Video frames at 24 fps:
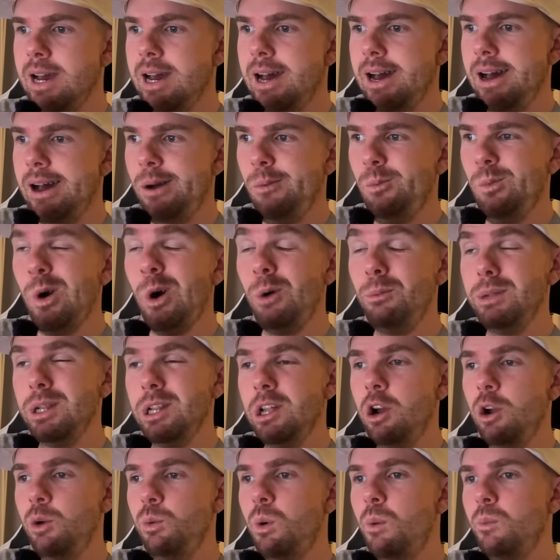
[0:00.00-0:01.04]
uh, well
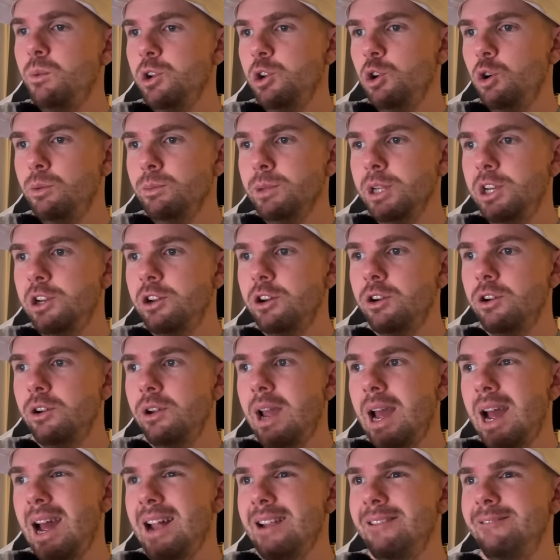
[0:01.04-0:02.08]
below what we normally
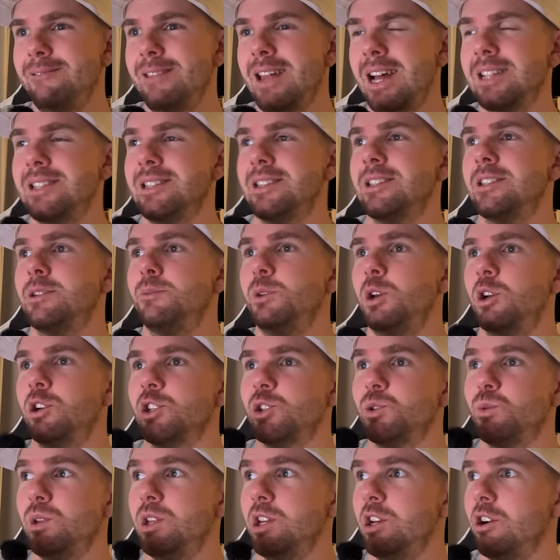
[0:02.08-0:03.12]
do. And that's, to be
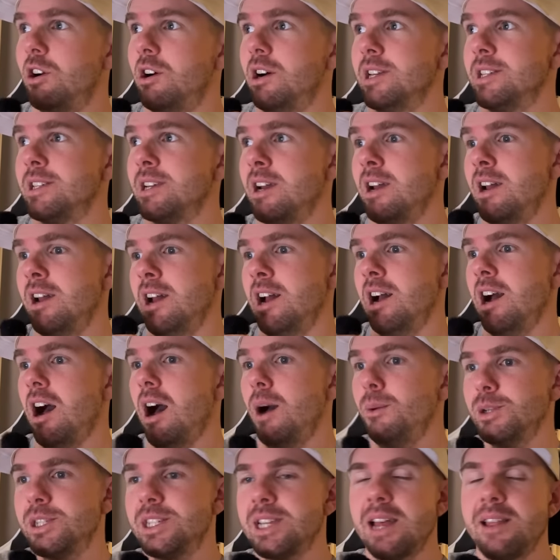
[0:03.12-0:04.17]
honest with you guys,
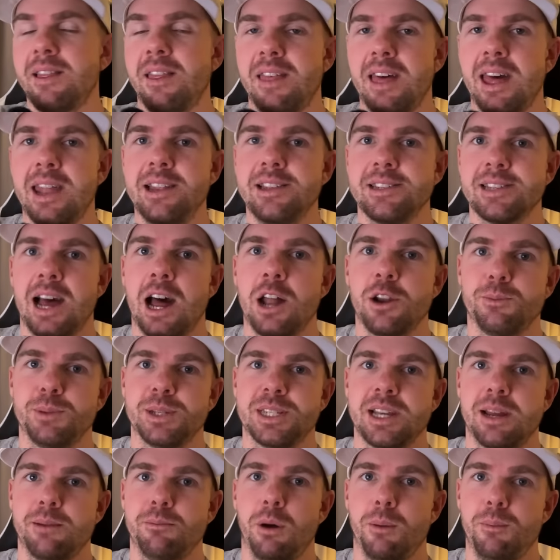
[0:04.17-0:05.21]
I would say that that is
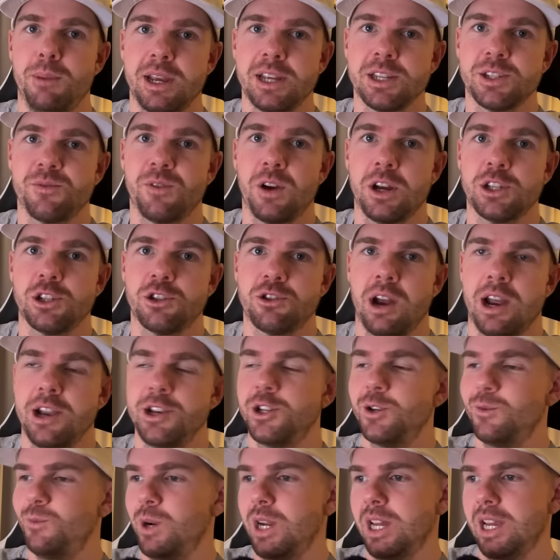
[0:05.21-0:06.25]
100% my biggest
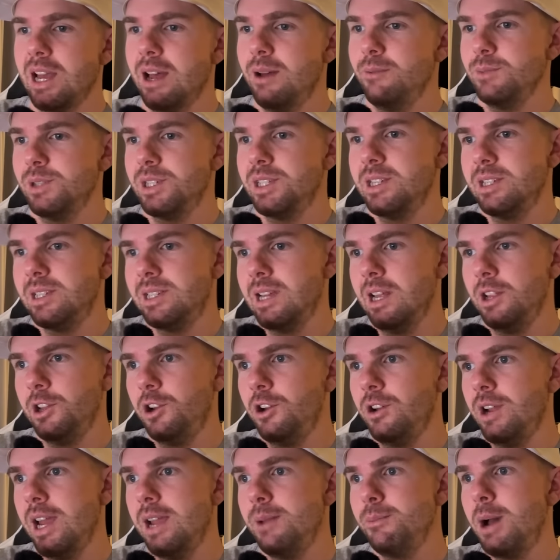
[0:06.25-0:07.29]
frustration when it comes to selling
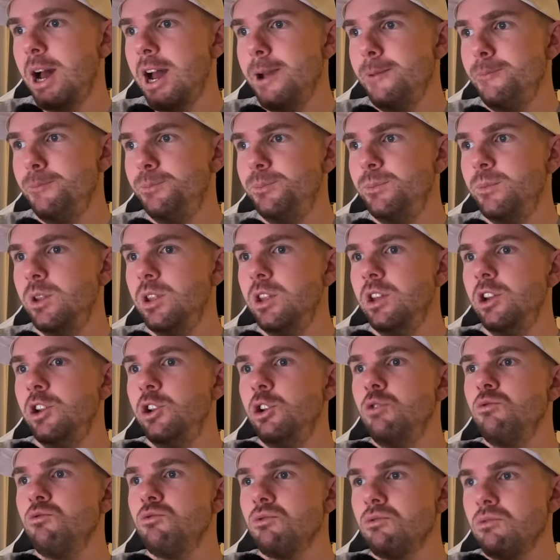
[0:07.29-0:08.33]
on eBay.
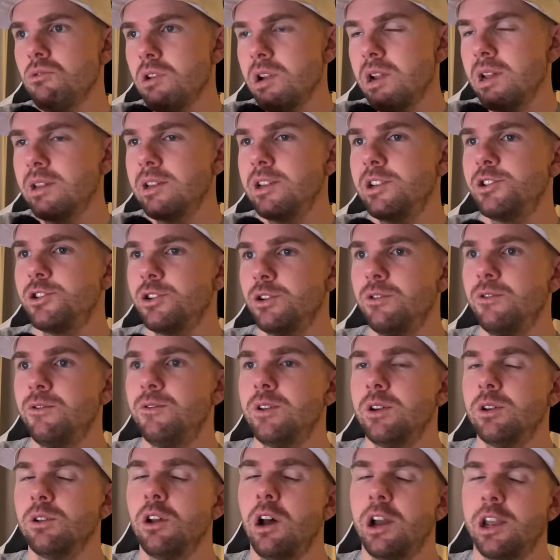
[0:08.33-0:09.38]
You really do
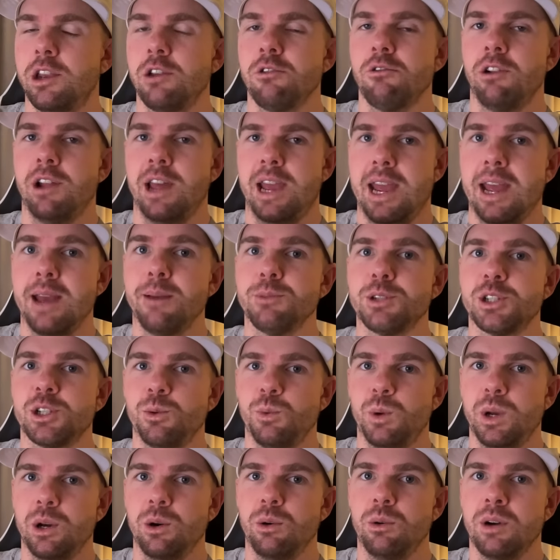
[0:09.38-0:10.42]
feel like you're on a hamster
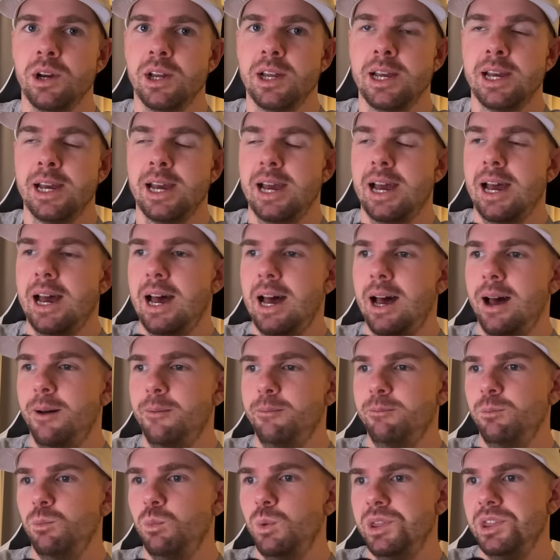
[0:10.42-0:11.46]
wheel
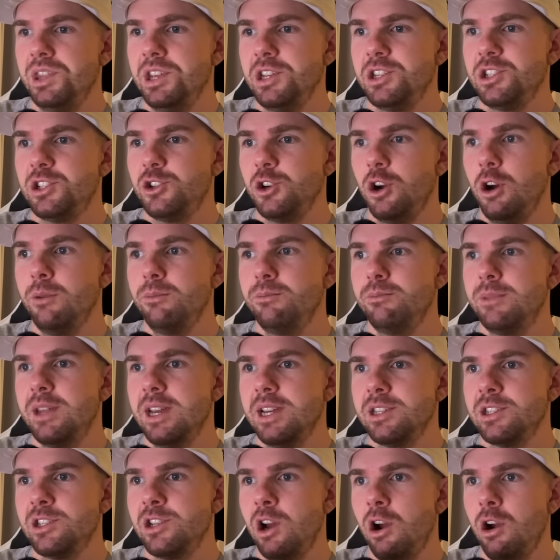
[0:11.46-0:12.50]
um, with this job.
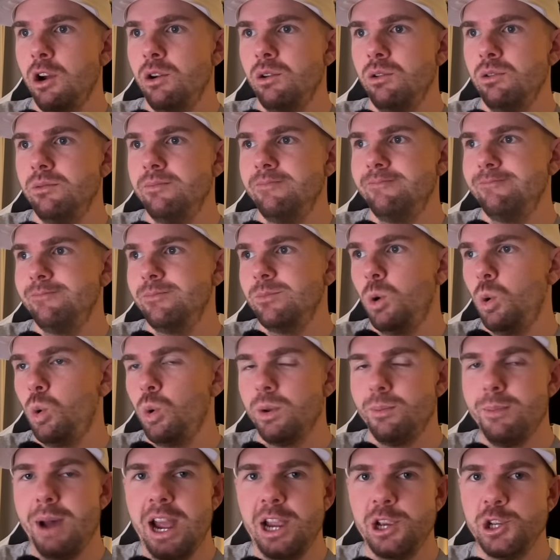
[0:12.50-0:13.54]
There's no
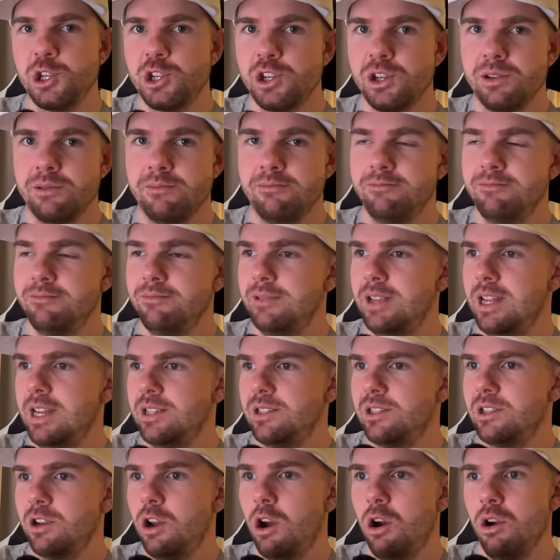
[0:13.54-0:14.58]
automation,
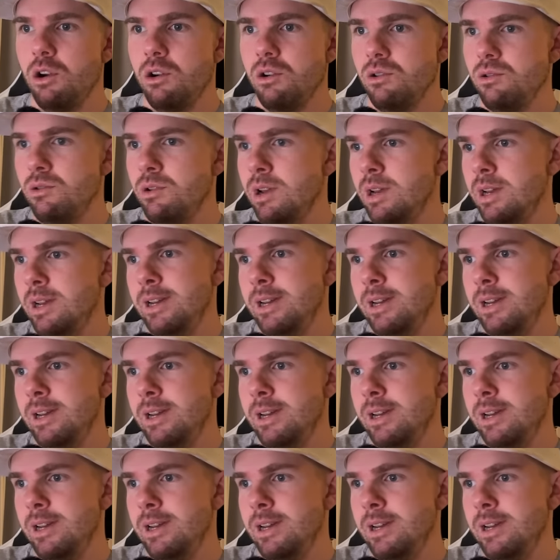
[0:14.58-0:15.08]
there's no